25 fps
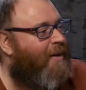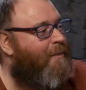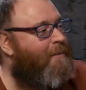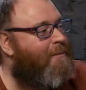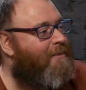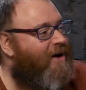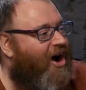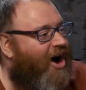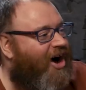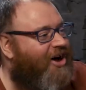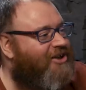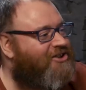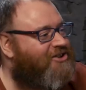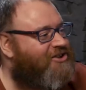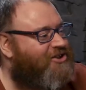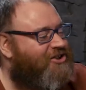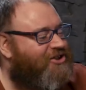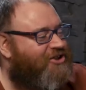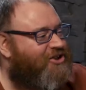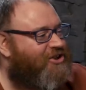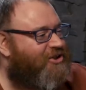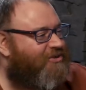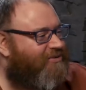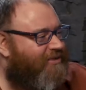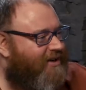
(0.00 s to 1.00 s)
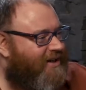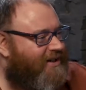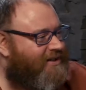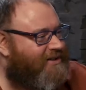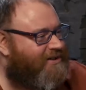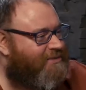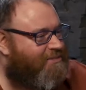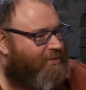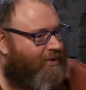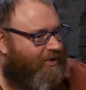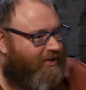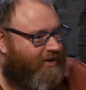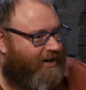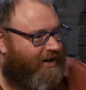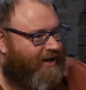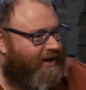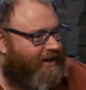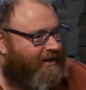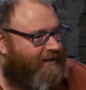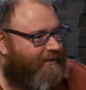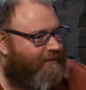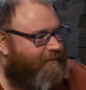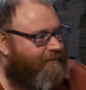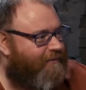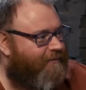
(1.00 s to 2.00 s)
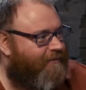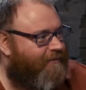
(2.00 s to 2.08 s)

a Martian gorilla's body.